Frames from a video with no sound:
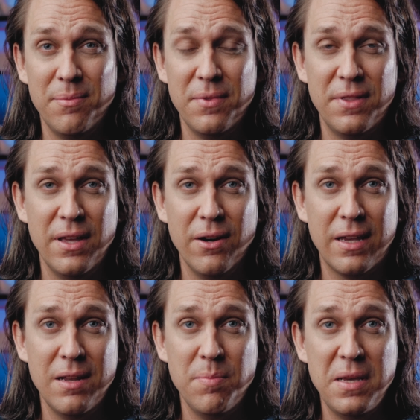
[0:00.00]
There
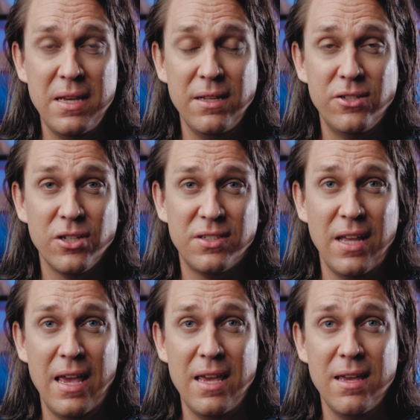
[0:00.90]
can be just
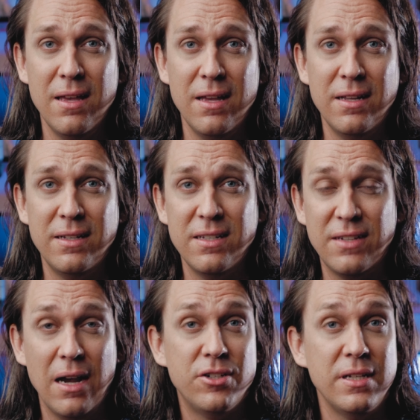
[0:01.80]
a
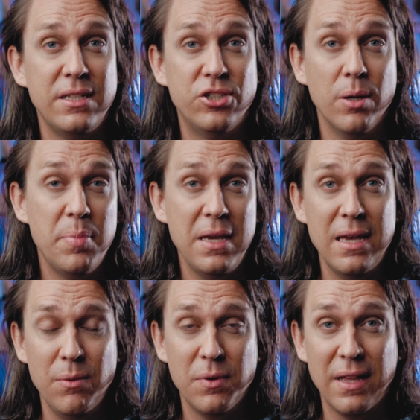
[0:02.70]
desire to jump
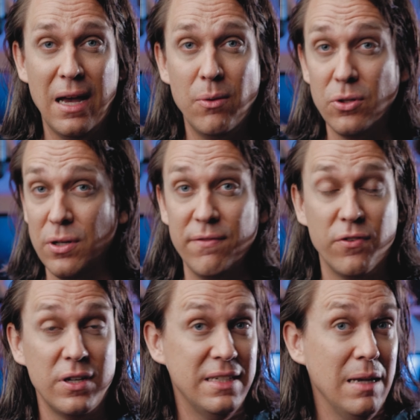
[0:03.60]
in without learning,
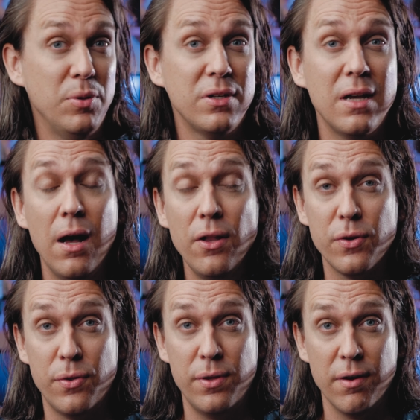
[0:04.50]
for example,
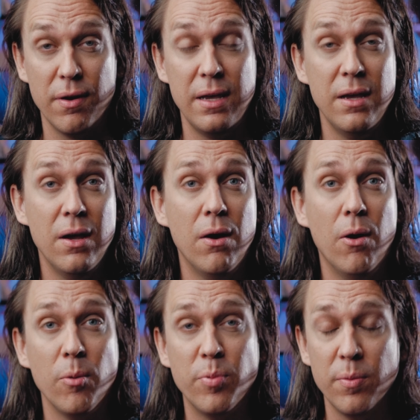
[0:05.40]
color theory
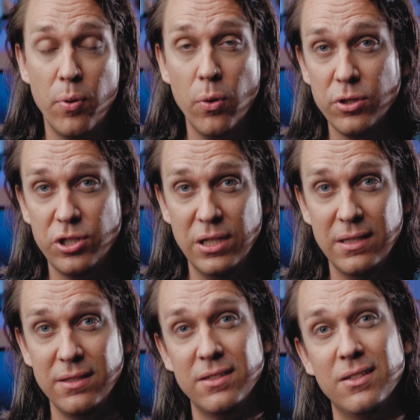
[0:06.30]
or
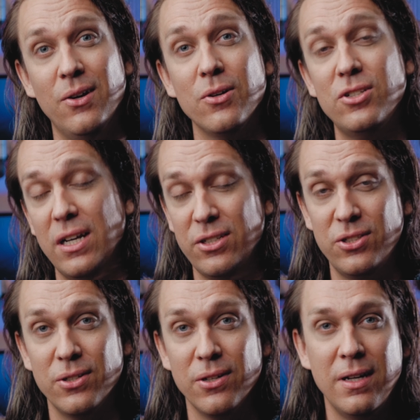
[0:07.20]
proportions or
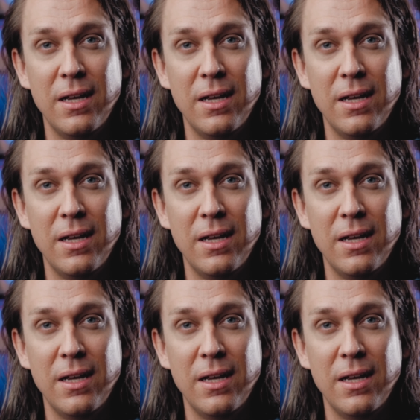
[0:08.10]
gesture.